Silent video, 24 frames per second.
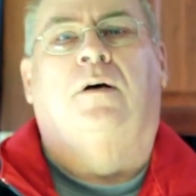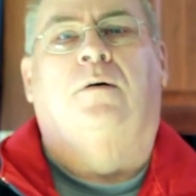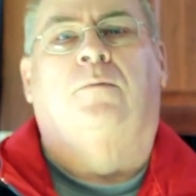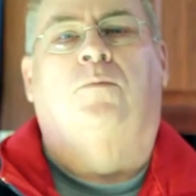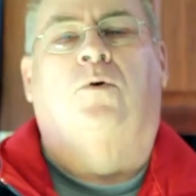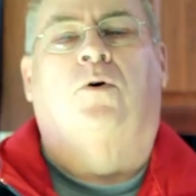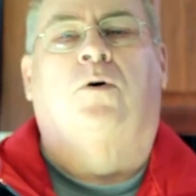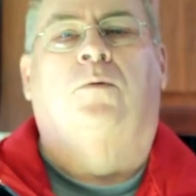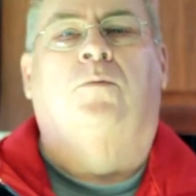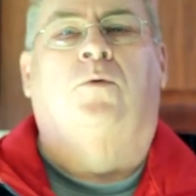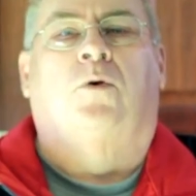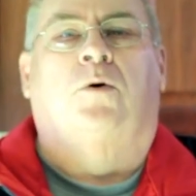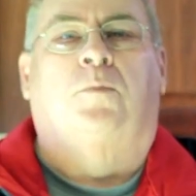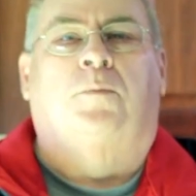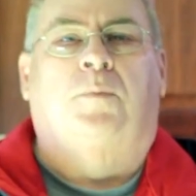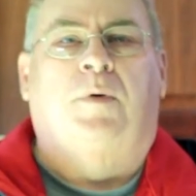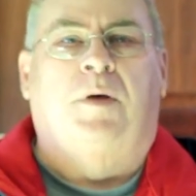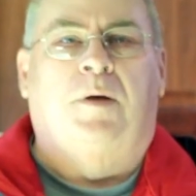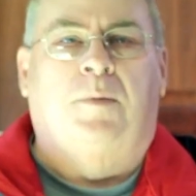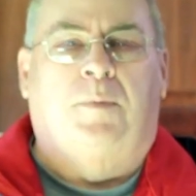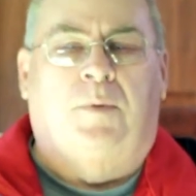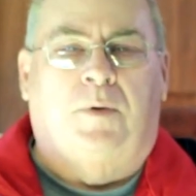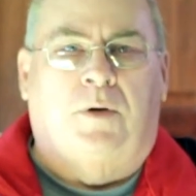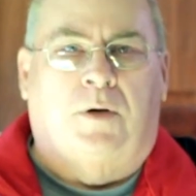More and more
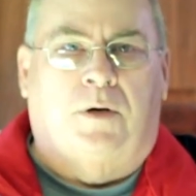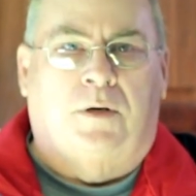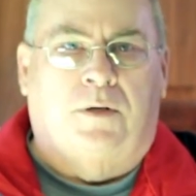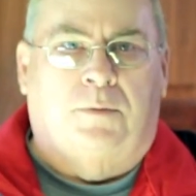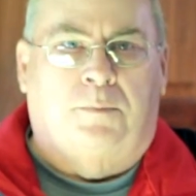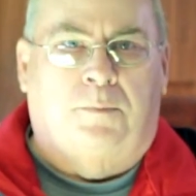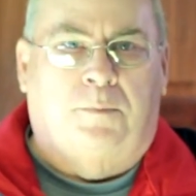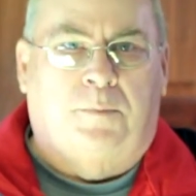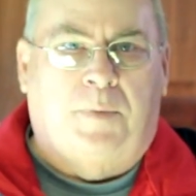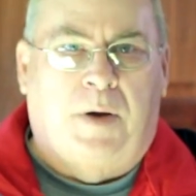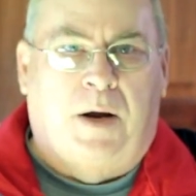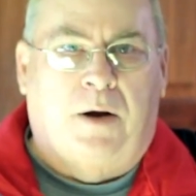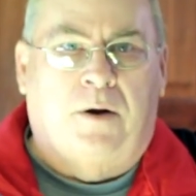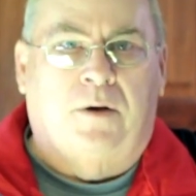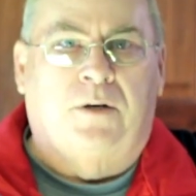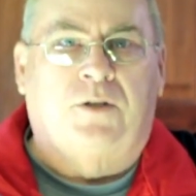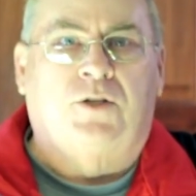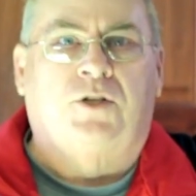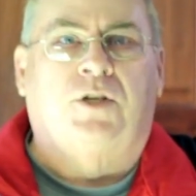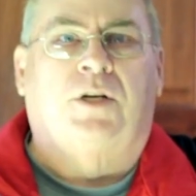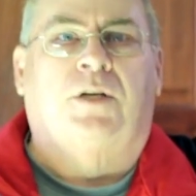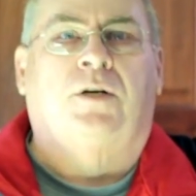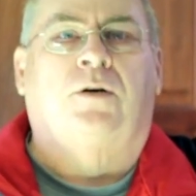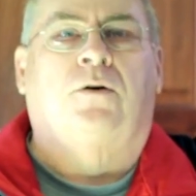people are
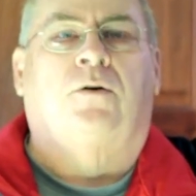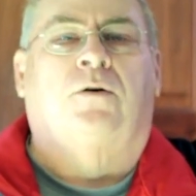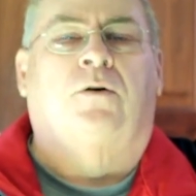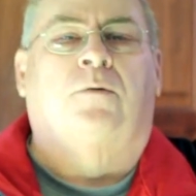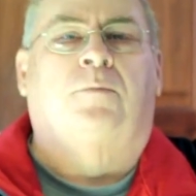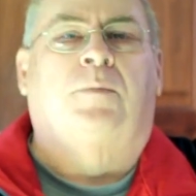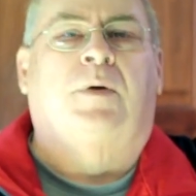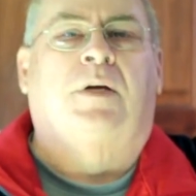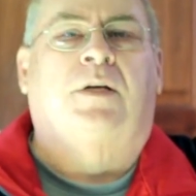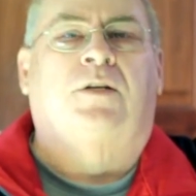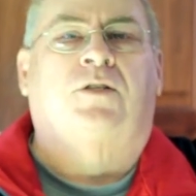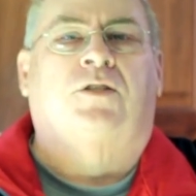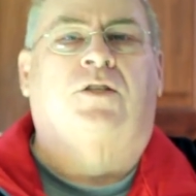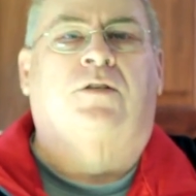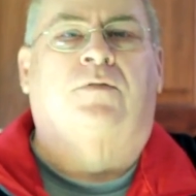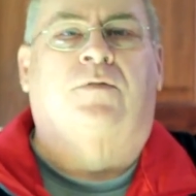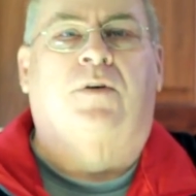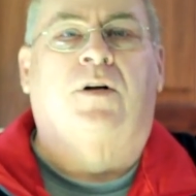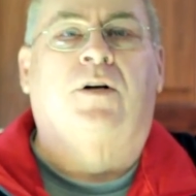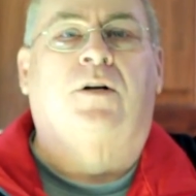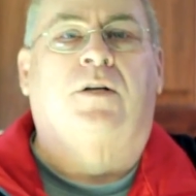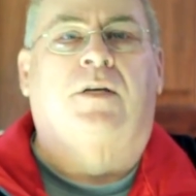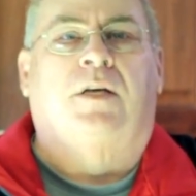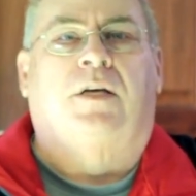perishing or being
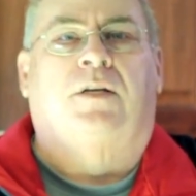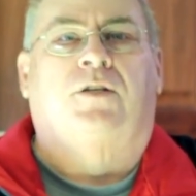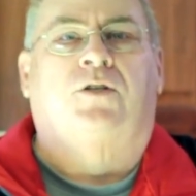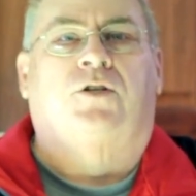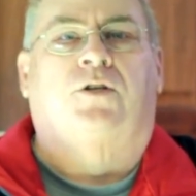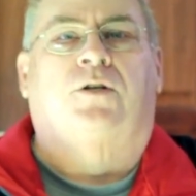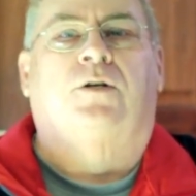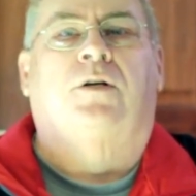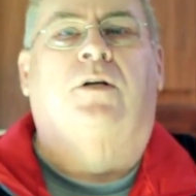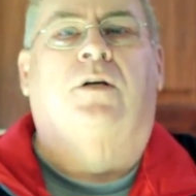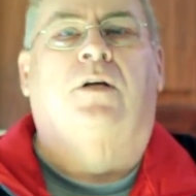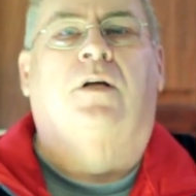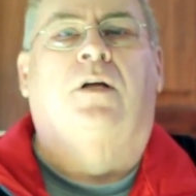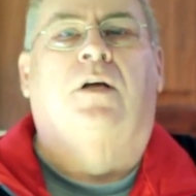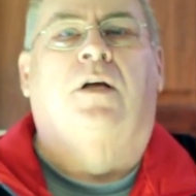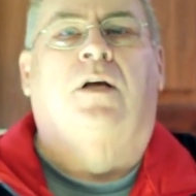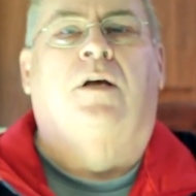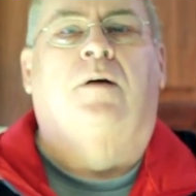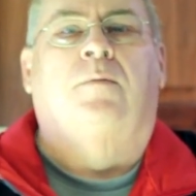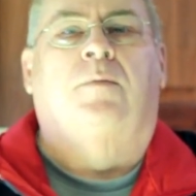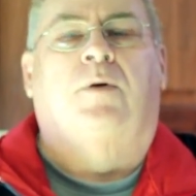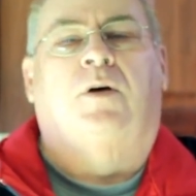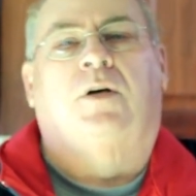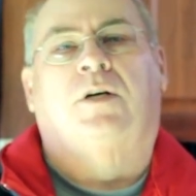severely injured
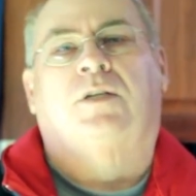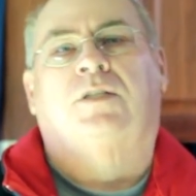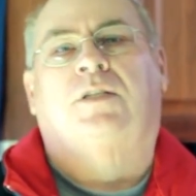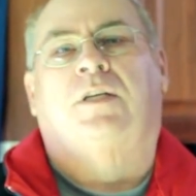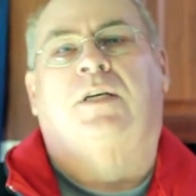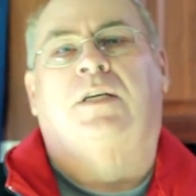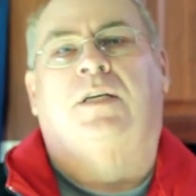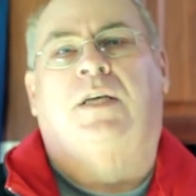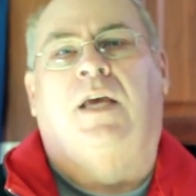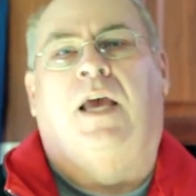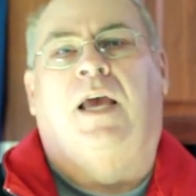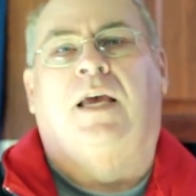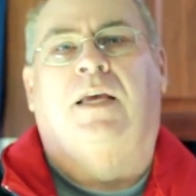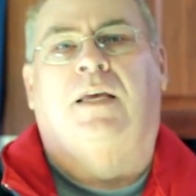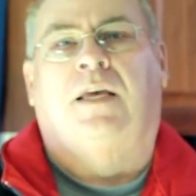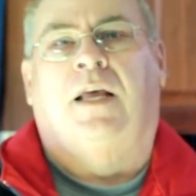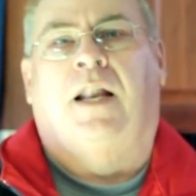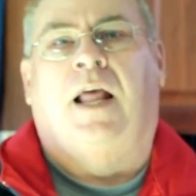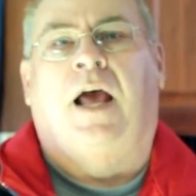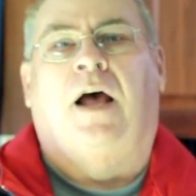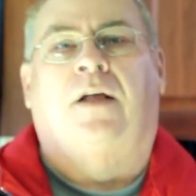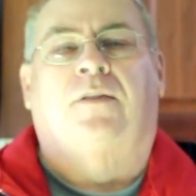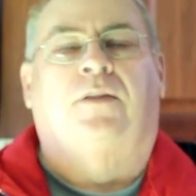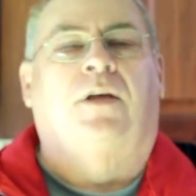because they can't
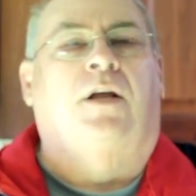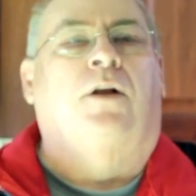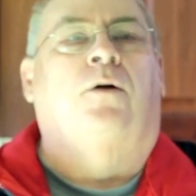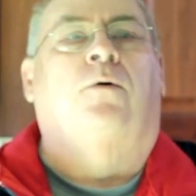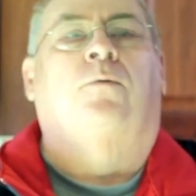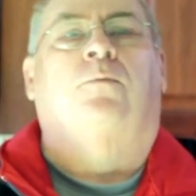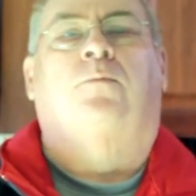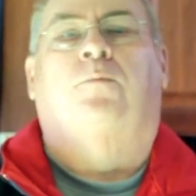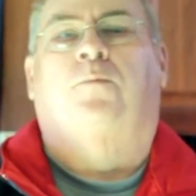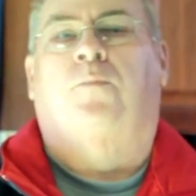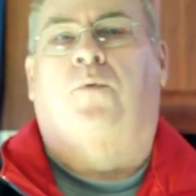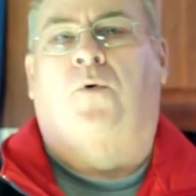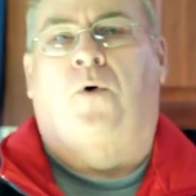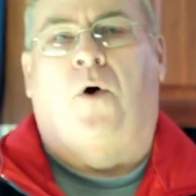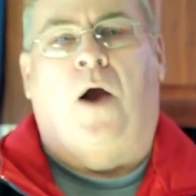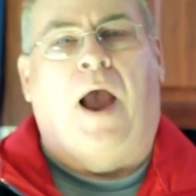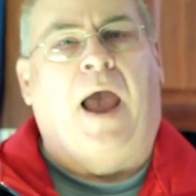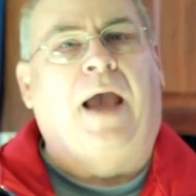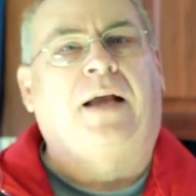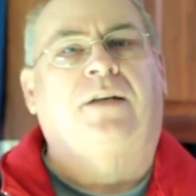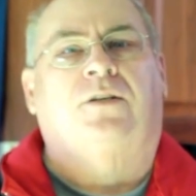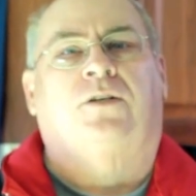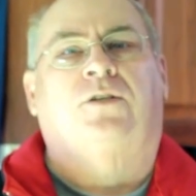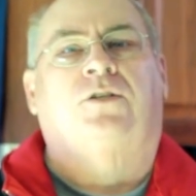get out. They don't
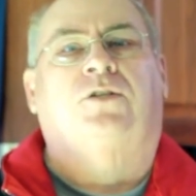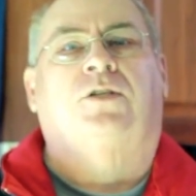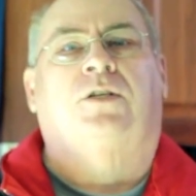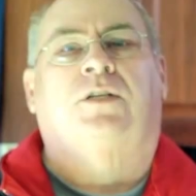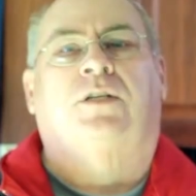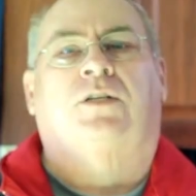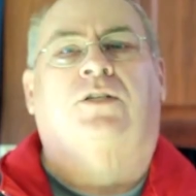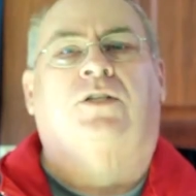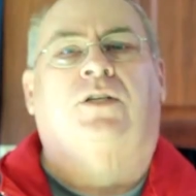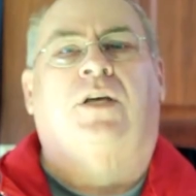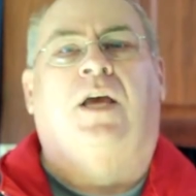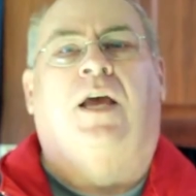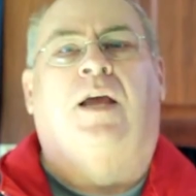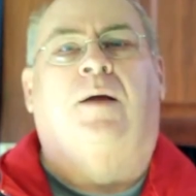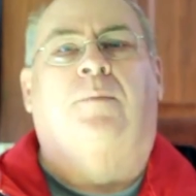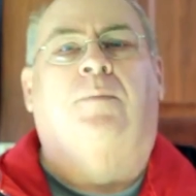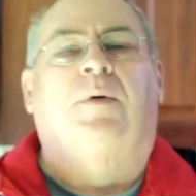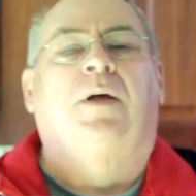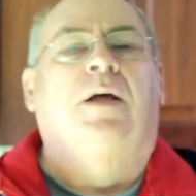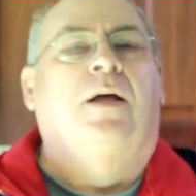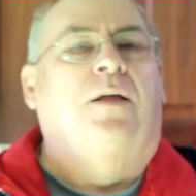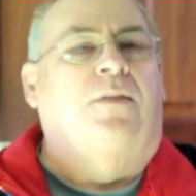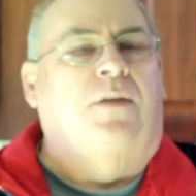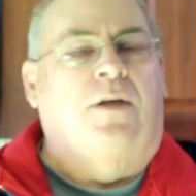practice an escape.
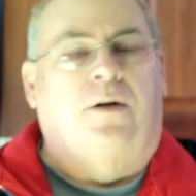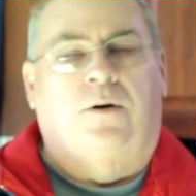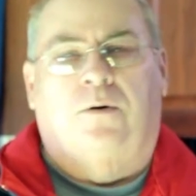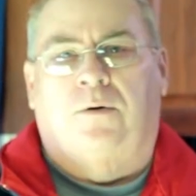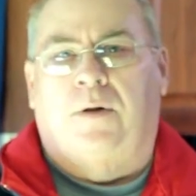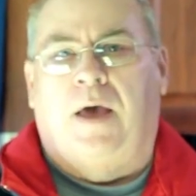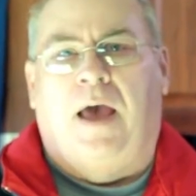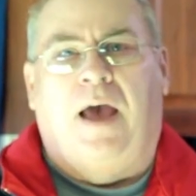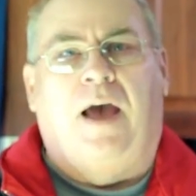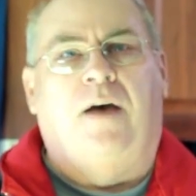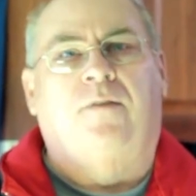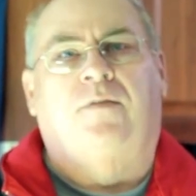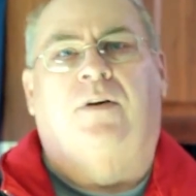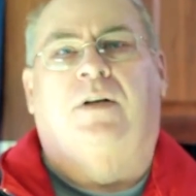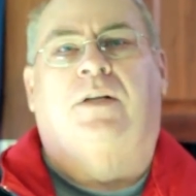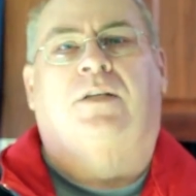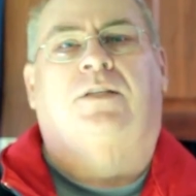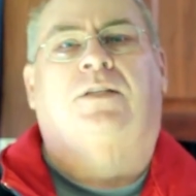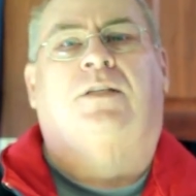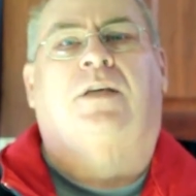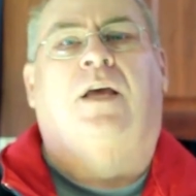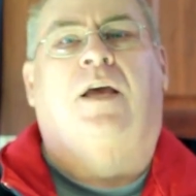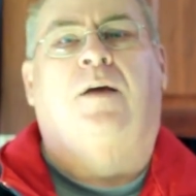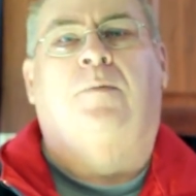They don't have an
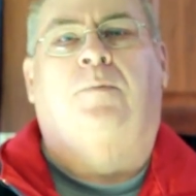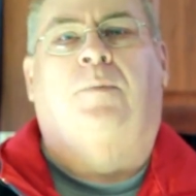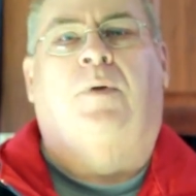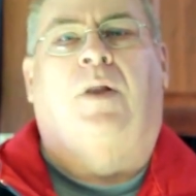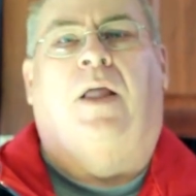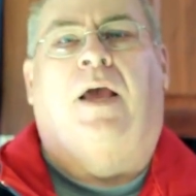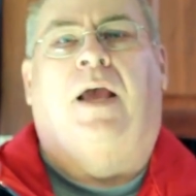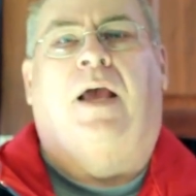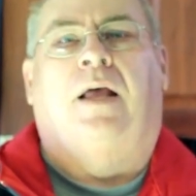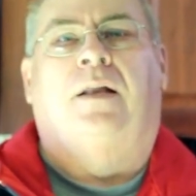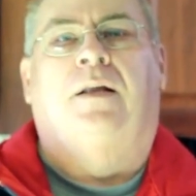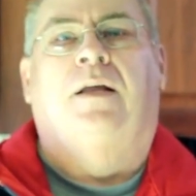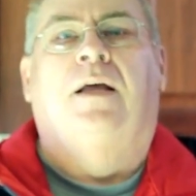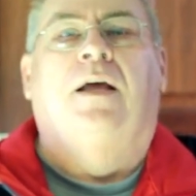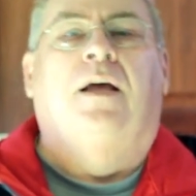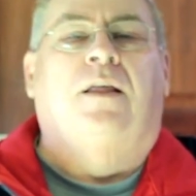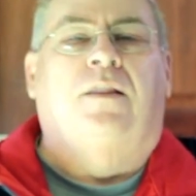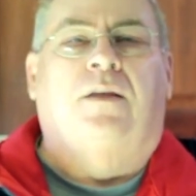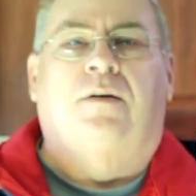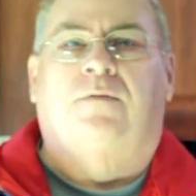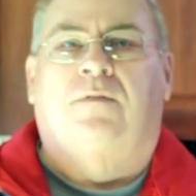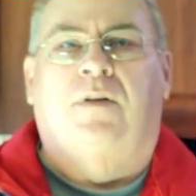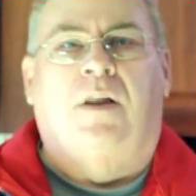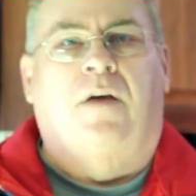escape plan.
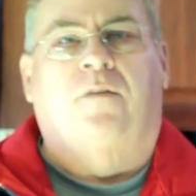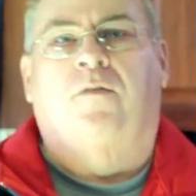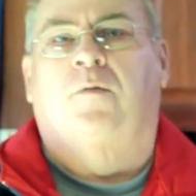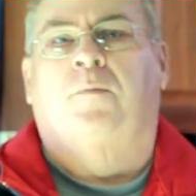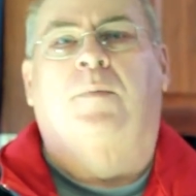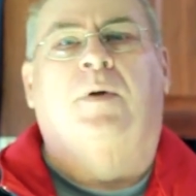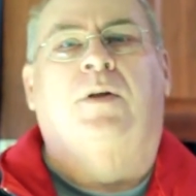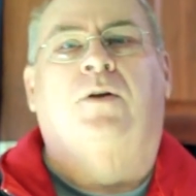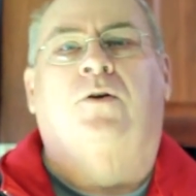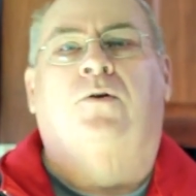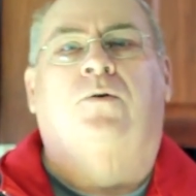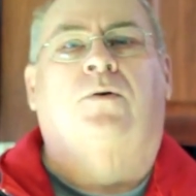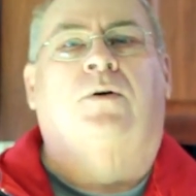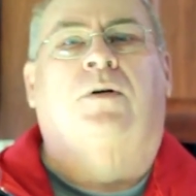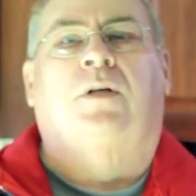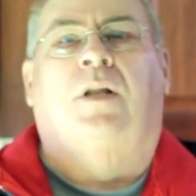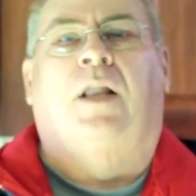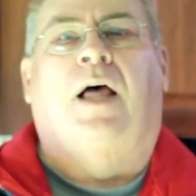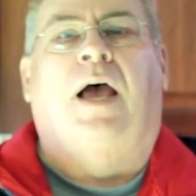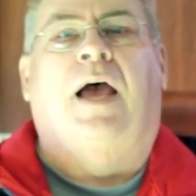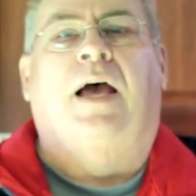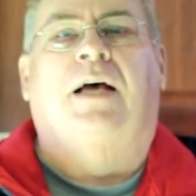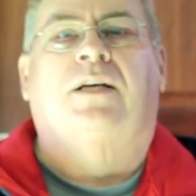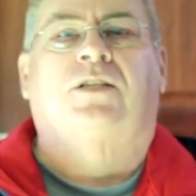They've never been to a
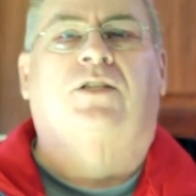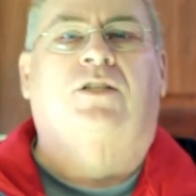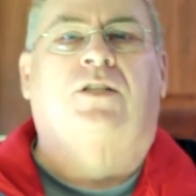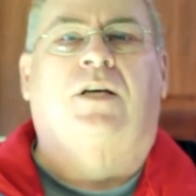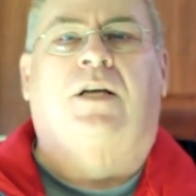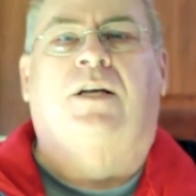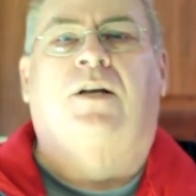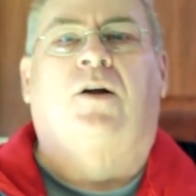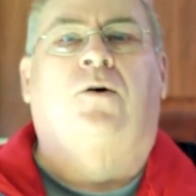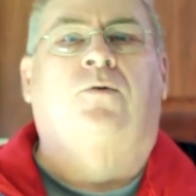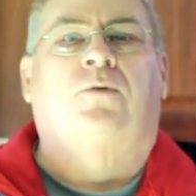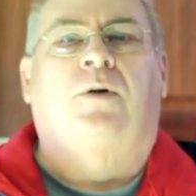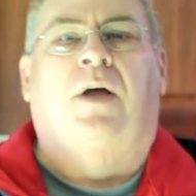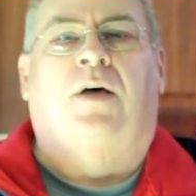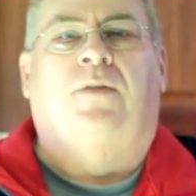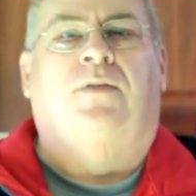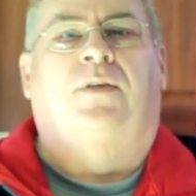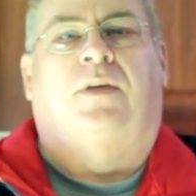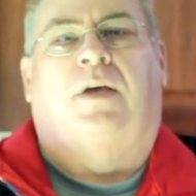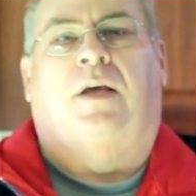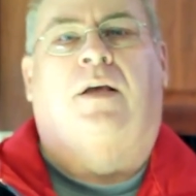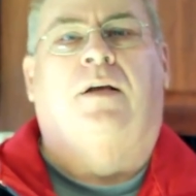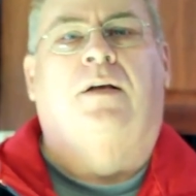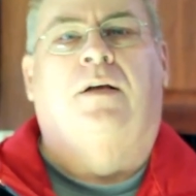class. They know
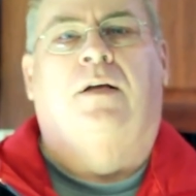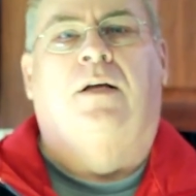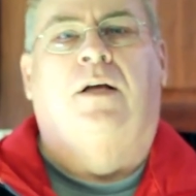nothing.